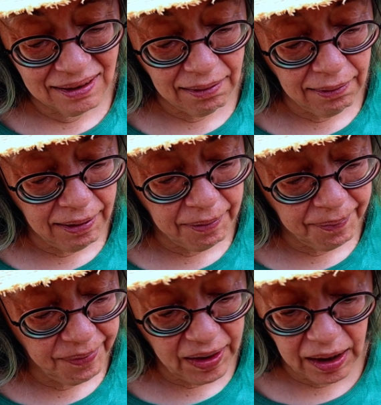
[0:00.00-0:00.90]
Yeah.
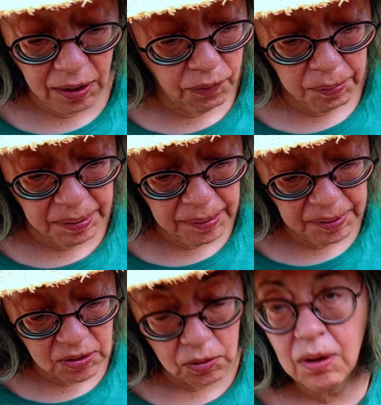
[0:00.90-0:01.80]
They give you
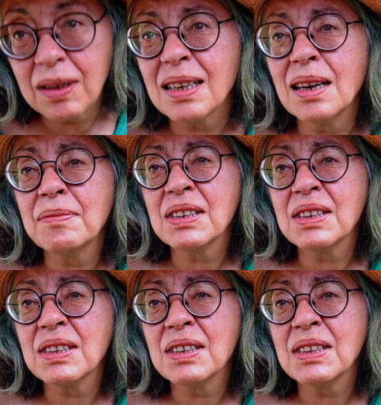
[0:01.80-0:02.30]
babies all the time,